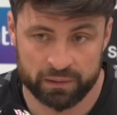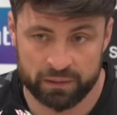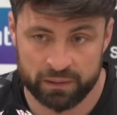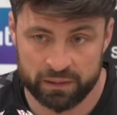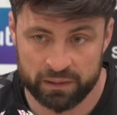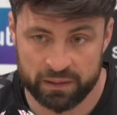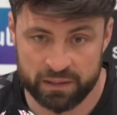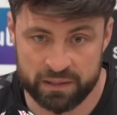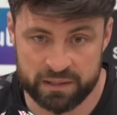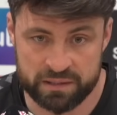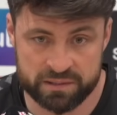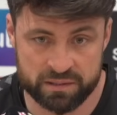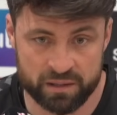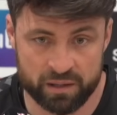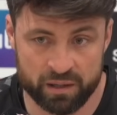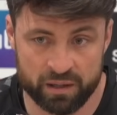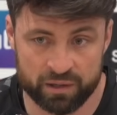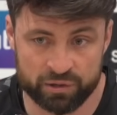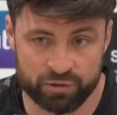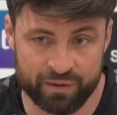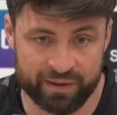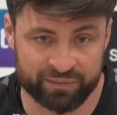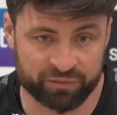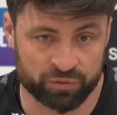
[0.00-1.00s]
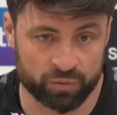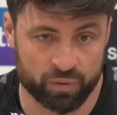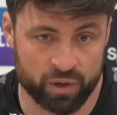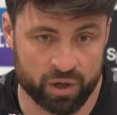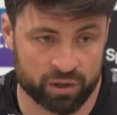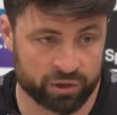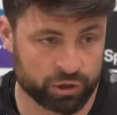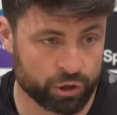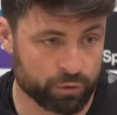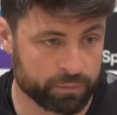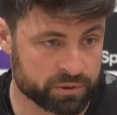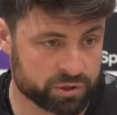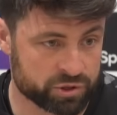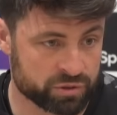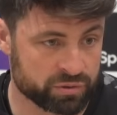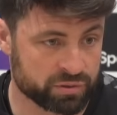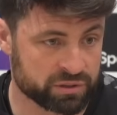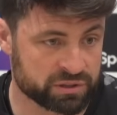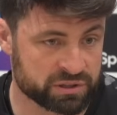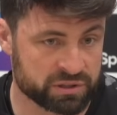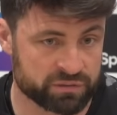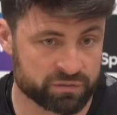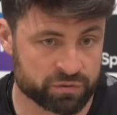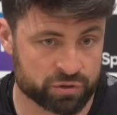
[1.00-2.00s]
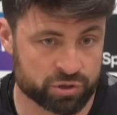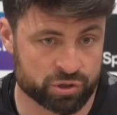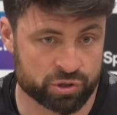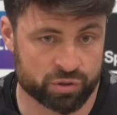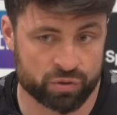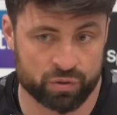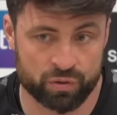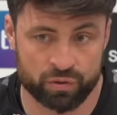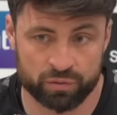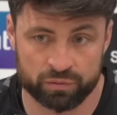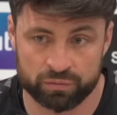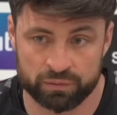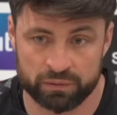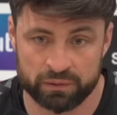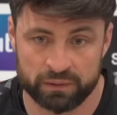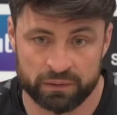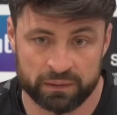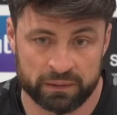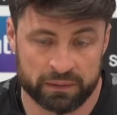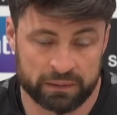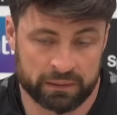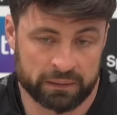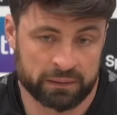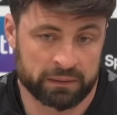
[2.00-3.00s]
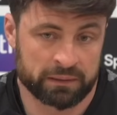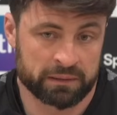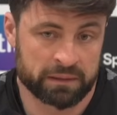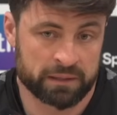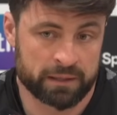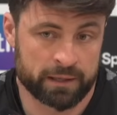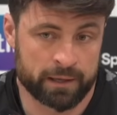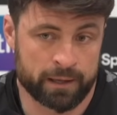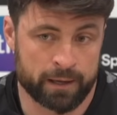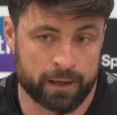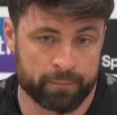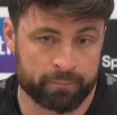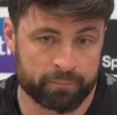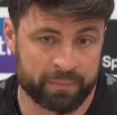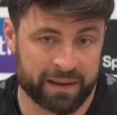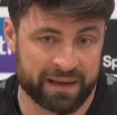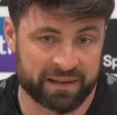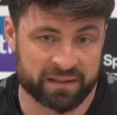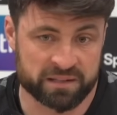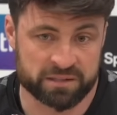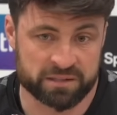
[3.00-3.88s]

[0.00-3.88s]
You have to earn the opportunity for sure. But at this